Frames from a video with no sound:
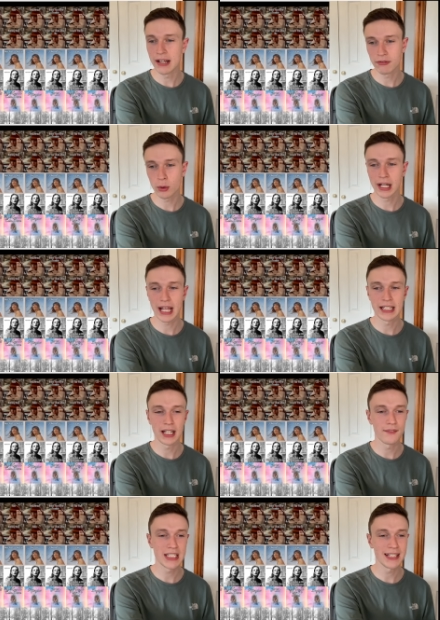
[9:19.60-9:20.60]
Everyone again
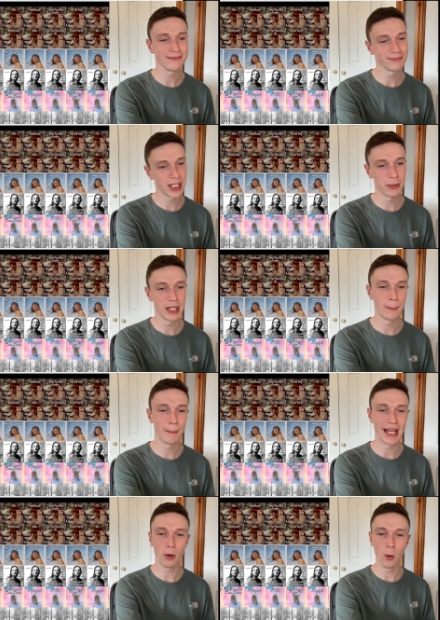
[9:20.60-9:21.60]
loves it. I'm going to put it in
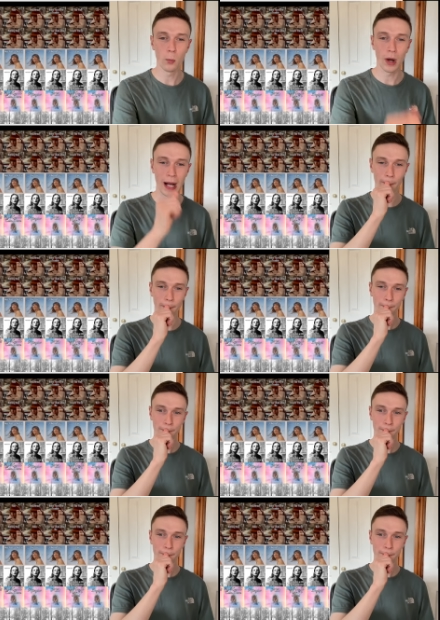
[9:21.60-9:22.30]
me. Oh, wow.